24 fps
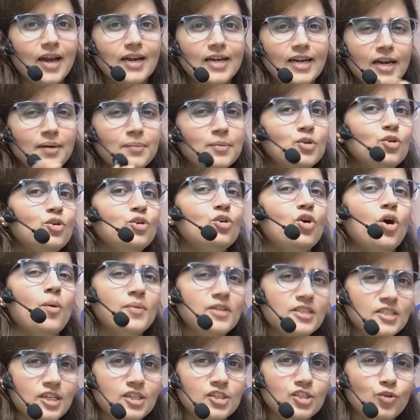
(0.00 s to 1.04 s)
and let me know in
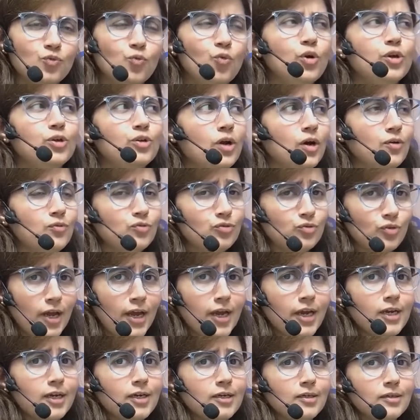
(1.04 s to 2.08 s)
comment section what you have
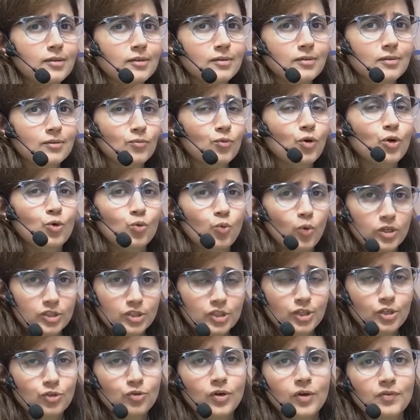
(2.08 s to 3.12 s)
tried, what
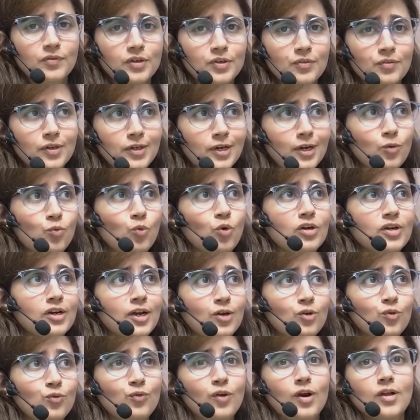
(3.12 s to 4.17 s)
question you have given, and what
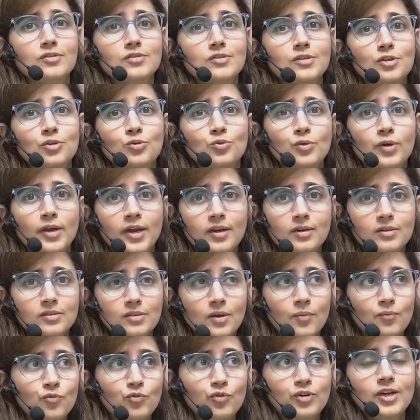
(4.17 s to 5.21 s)
kind of answer you get.
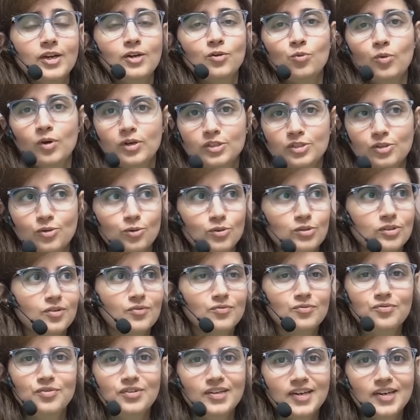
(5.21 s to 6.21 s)
Some weird question or some